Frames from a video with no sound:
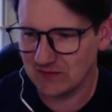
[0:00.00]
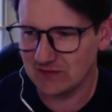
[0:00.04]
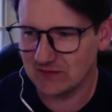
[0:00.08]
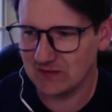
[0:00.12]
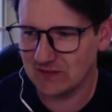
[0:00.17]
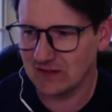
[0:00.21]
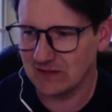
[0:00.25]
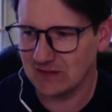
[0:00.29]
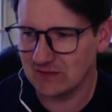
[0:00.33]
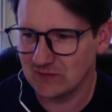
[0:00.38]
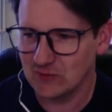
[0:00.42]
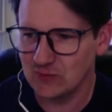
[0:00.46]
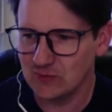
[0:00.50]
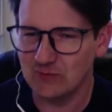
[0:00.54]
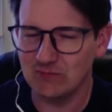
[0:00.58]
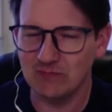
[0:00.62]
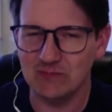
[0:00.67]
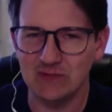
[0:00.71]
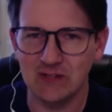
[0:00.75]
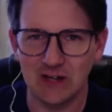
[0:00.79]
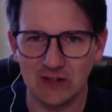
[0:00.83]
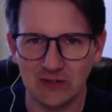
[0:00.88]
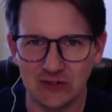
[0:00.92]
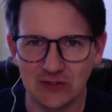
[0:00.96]
new
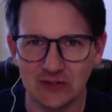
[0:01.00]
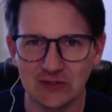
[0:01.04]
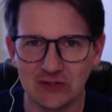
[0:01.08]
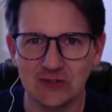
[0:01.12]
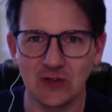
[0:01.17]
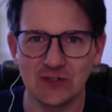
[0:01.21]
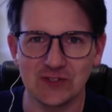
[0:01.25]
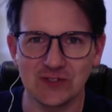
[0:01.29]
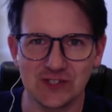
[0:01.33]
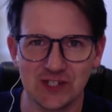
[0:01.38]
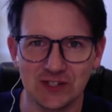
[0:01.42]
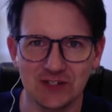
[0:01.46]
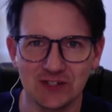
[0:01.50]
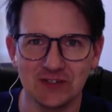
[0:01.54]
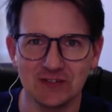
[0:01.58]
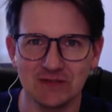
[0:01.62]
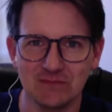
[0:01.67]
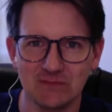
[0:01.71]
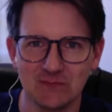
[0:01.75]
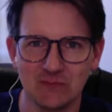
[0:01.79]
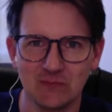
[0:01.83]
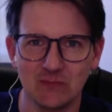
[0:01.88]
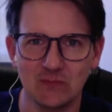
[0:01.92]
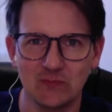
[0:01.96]
younger adults that
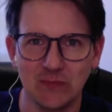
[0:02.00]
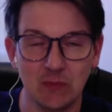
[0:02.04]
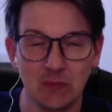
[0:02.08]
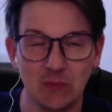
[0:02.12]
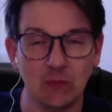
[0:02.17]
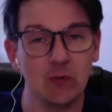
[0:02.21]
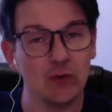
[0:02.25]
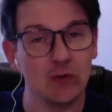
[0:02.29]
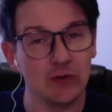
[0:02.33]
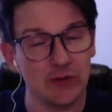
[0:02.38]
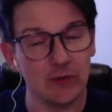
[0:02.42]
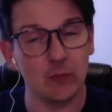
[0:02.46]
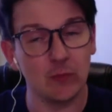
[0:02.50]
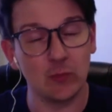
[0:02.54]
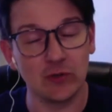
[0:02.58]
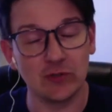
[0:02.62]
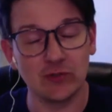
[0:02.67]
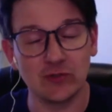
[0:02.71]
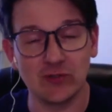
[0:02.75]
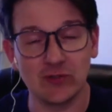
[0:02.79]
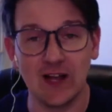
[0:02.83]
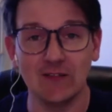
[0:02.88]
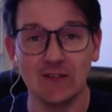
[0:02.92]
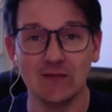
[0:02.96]
were
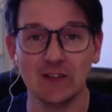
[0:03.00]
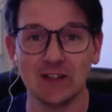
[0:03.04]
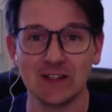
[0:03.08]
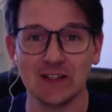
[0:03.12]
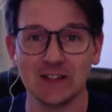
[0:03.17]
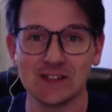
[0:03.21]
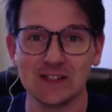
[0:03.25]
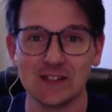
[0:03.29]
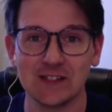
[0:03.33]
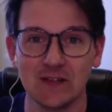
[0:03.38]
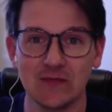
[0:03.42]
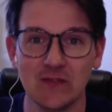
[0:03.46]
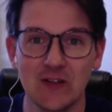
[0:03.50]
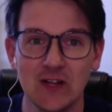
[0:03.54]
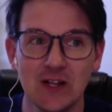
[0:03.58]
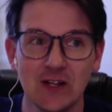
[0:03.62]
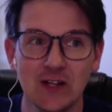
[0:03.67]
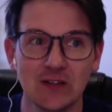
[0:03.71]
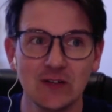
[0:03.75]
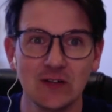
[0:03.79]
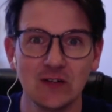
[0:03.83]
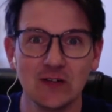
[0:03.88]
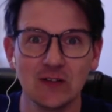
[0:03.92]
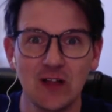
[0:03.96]
traveling and stuff.
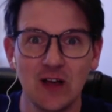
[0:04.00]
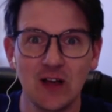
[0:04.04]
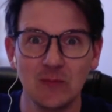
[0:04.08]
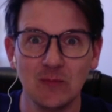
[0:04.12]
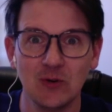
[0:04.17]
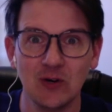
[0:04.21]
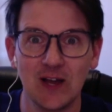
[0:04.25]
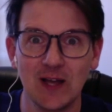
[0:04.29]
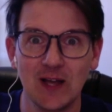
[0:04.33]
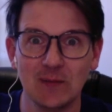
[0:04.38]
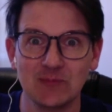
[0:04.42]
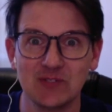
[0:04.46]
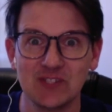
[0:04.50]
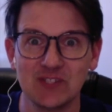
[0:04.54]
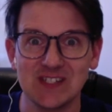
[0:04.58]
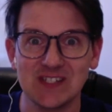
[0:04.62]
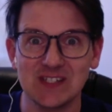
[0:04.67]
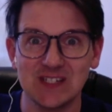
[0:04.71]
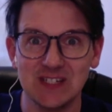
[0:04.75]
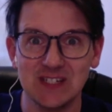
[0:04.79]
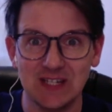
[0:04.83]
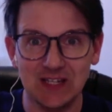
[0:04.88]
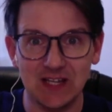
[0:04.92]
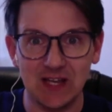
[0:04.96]
They're a lot more apt to
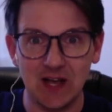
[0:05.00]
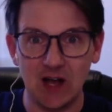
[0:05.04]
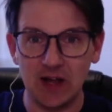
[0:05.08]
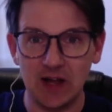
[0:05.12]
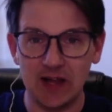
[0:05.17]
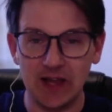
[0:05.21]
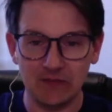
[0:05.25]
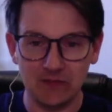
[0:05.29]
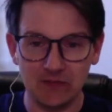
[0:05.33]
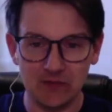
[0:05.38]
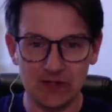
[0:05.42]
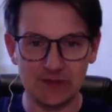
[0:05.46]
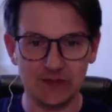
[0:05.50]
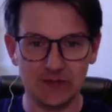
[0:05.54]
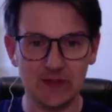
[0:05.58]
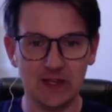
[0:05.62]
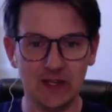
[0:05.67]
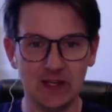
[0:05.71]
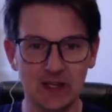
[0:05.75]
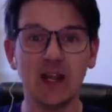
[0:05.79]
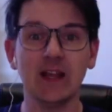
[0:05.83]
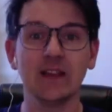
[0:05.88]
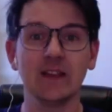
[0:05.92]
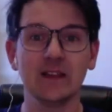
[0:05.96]
see
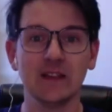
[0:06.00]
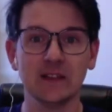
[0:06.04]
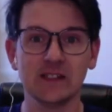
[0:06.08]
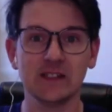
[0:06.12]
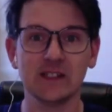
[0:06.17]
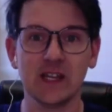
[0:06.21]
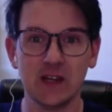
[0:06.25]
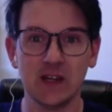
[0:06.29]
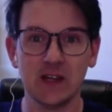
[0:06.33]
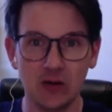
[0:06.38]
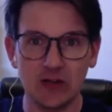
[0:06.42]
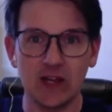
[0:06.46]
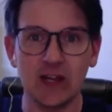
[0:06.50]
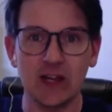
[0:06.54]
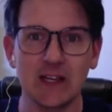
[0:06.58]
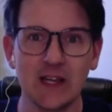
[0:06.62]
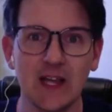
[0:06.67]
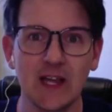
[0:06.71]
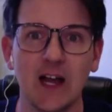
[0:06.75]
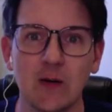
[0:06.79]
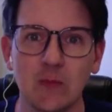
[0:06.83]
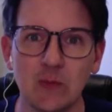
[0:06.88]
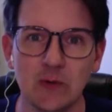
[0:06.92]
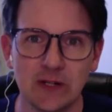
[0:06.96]
everything and then say, okay,
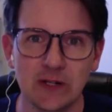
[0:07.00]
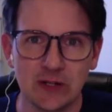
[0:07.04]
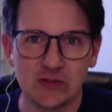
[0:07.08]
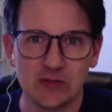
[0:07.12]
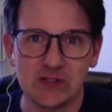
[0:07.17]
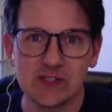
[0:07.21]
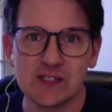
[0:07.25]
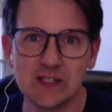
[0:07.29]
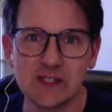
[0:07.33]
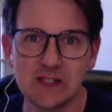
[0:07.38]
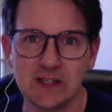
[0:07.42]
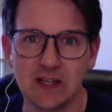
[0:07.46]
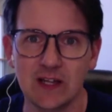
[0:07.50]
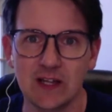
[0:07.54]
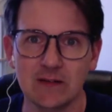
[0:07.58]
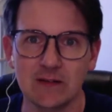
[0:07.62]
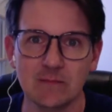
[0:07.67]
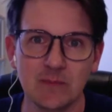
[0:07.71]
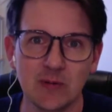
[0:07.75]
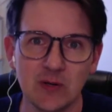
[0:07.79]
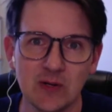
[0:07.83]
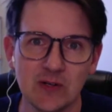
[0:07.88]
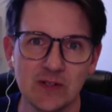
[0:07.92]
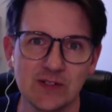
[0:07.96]
yeah, I want to go see that
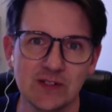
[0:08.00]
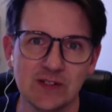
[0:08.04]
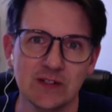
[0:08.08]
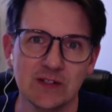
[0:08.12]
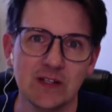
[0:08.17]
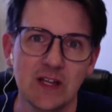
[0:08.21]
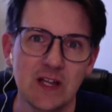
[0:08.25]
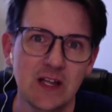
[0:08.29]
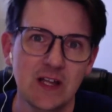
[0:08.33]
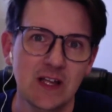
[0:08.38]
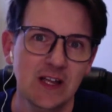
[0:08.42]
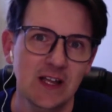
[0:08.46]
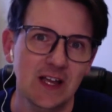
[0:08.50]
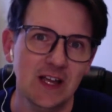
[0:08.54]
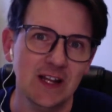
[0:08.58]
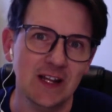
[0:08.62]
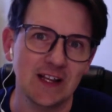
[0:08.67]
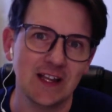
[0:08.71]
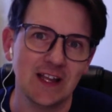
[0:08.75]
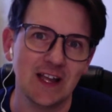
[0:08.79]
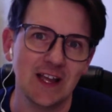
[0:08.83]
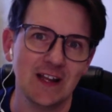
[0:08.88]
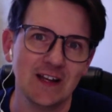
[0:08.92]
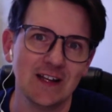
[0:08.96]
in person. And it
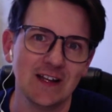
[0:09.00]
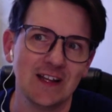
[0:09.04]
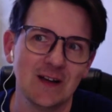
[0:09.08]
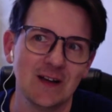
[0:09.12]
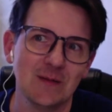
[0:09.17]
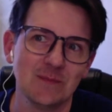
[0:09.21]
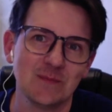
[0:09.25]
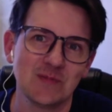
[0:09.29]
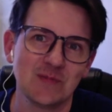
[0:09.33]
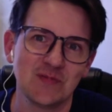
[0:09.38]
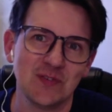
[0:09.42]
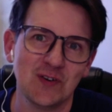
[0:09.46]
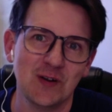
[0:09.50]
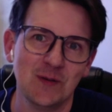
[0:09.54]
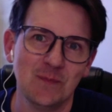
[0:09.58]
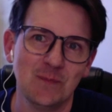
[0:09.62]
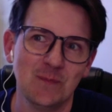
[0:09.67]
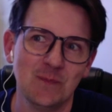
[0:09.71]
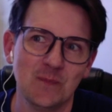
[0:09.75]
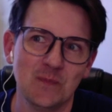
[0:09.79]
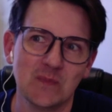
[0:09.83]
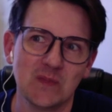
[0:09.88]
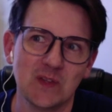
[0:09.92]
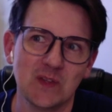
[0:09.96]
kind of comes
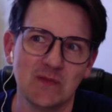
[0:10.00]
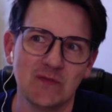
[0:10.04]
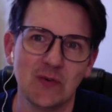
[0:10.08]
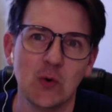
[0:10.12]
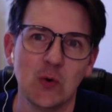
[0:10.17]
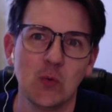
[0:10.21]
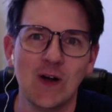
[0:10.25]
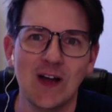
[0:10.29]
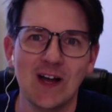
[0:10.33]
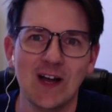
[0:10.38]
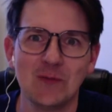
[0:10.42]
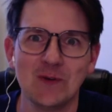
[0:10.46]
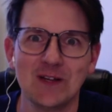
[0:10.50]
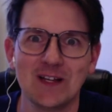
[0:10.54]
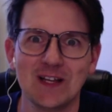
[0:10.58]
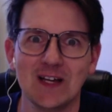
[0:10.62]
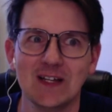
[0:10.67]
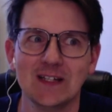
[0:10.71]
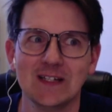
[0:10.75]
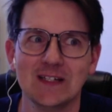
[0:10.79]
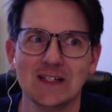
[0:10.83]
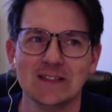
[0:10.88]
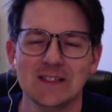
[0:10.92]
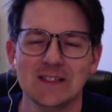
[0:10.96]
from, for a while, we kind of